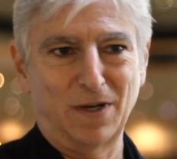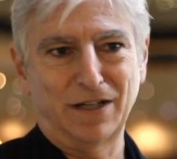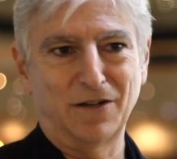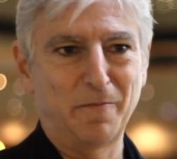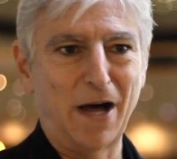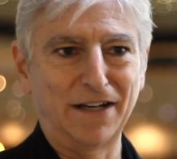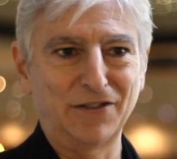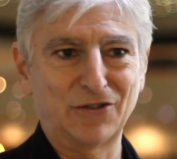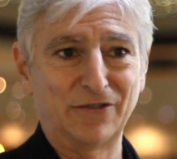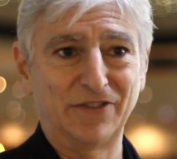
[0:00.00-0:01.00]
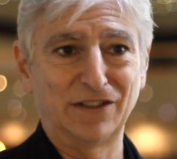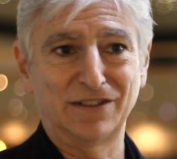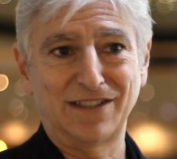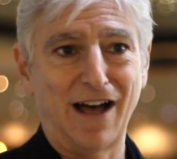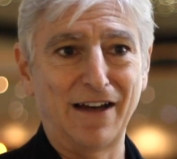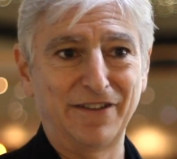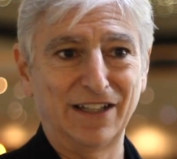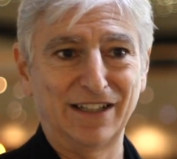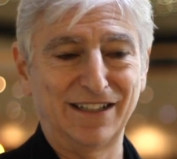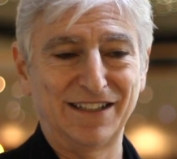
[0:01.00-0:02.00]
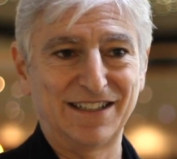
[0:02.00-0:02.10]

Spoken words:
where I go body surfing and diving.